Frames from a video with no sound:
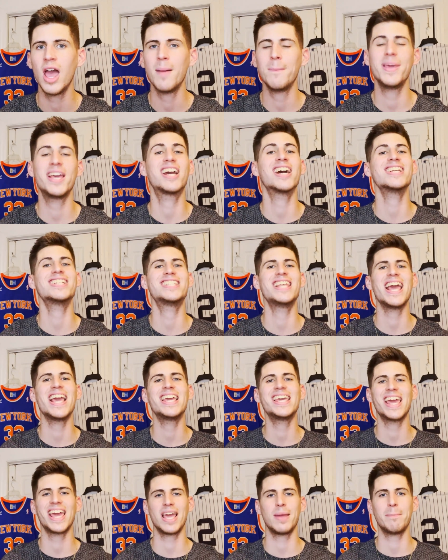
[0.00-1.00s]
Because they
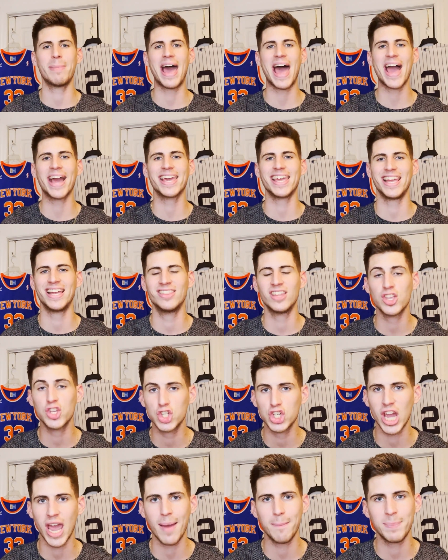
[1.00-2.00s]
came back in the
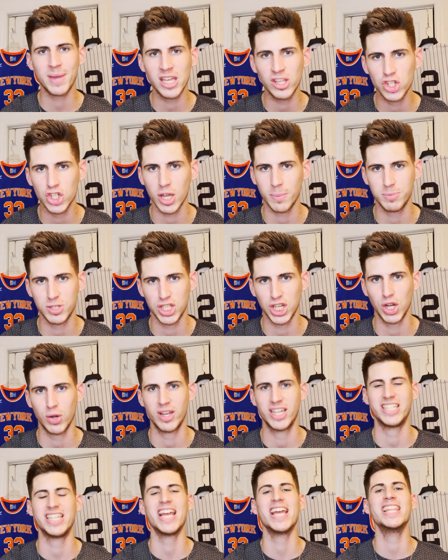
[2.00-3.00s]
championship
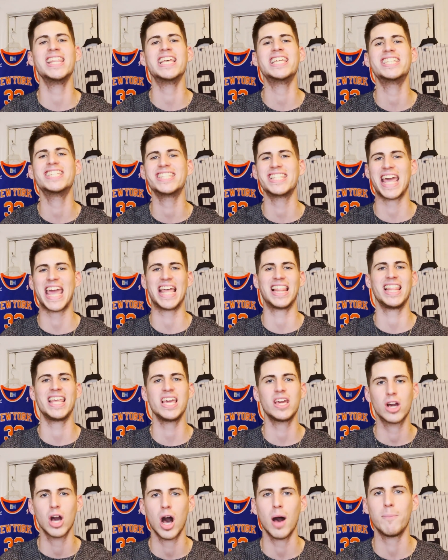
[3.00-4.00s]
series in the Stanley
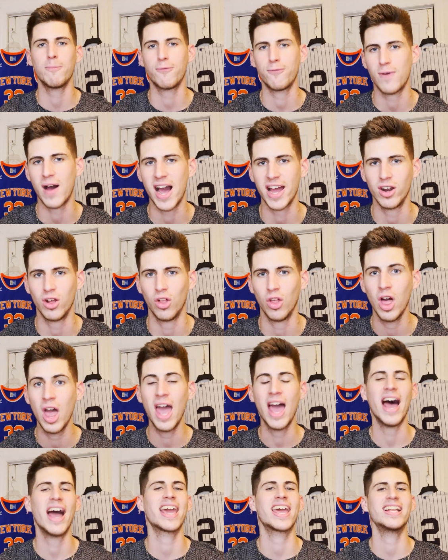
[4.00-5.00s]
Cup final
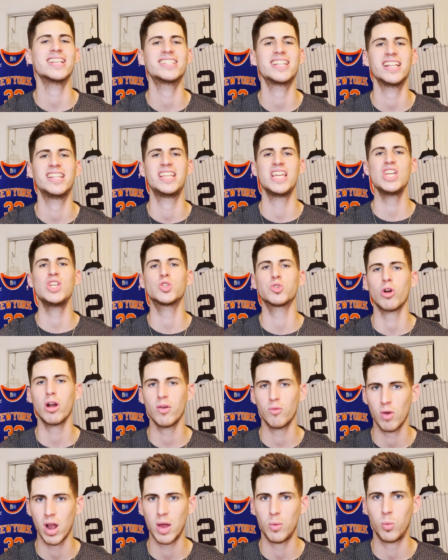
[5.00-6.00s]
against the Detroit
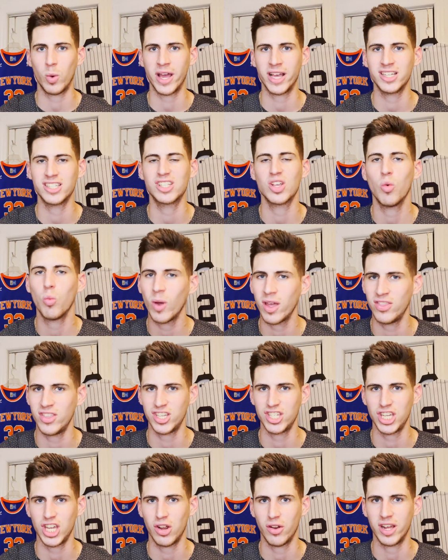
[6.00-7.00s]
Red Wings to win the
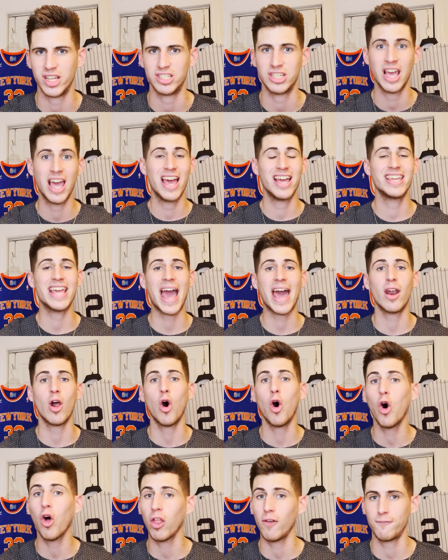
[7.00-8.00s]
series. You had
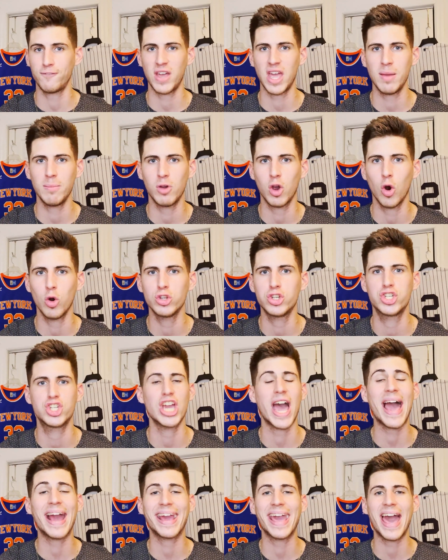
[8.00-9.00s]
Hall of Fame coach
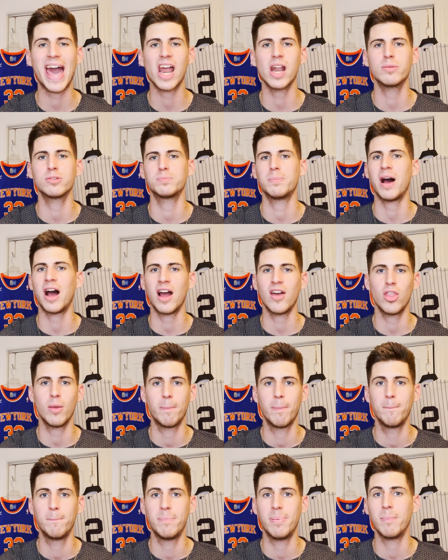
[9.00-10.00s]
Jack Adams behind
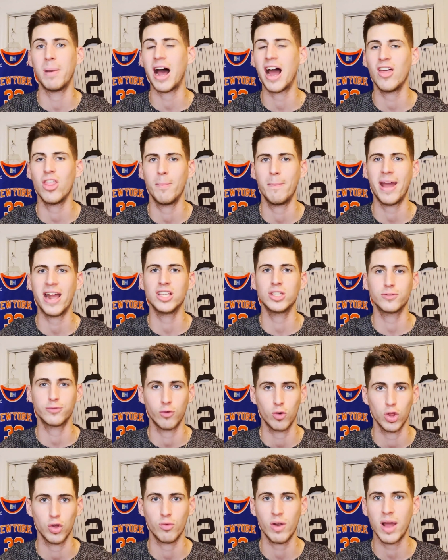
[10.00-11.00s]
the bench
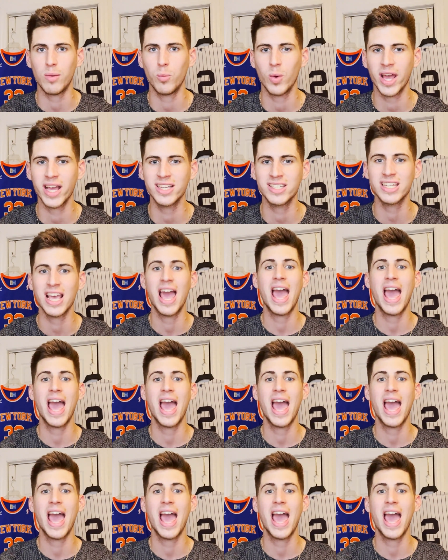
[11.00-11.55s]
for the Red Wings